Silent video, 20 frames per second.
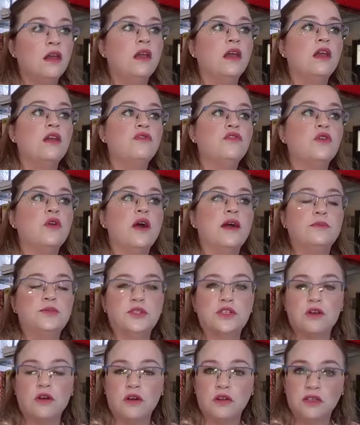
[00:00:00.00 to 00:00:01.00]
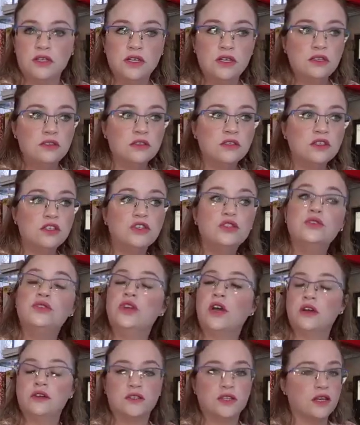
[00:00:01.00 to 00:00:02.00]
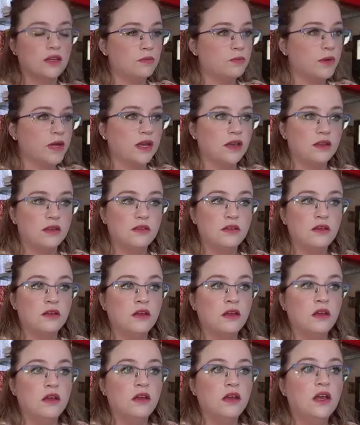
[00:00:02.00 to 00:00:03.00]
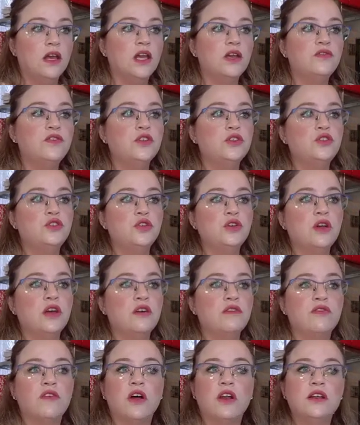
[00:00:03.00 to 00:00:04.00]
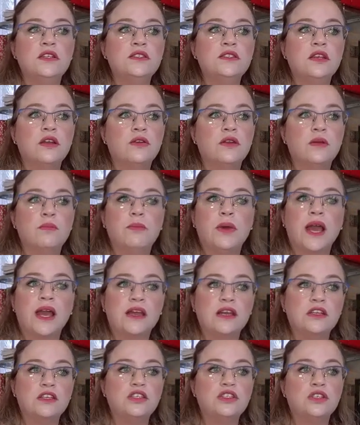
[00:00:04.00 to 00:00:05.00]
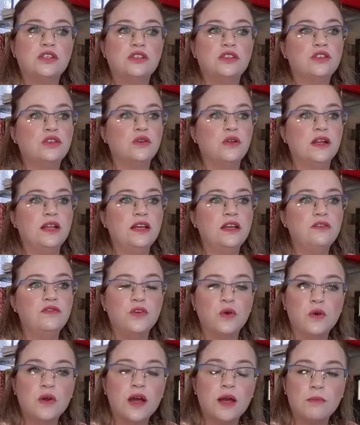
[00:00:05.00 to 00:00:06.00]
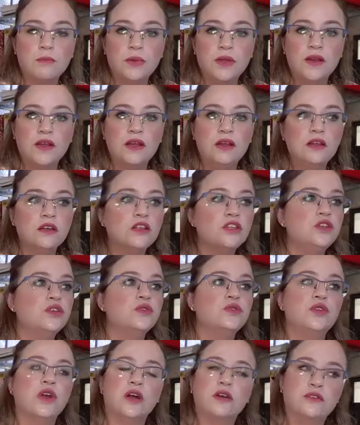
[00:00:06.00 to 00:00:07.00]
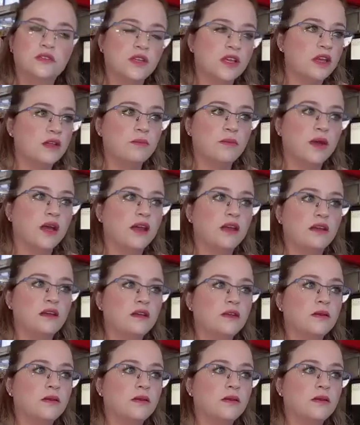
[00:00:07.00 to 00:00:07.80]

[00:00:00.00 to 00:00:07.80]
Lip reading: If you absconded, you don't get paid. If you took a voluntary package to leave your company, you don't get paid.